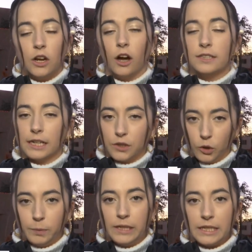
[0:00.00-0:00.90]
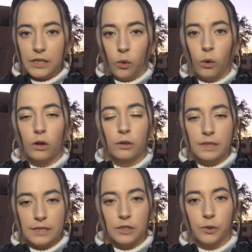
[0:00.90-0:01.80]
contact OPD or
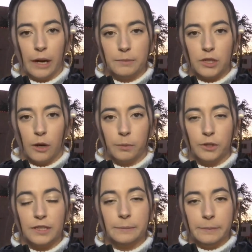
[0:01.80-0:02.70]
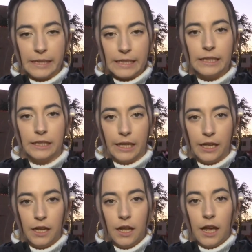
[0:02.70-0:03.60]
Odessa Crime Stoppers
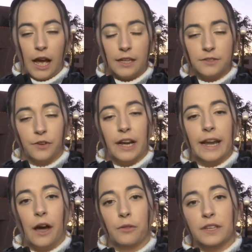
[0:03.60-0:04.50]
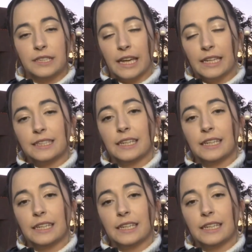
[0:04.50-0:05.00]
immediately. As as of right now, this case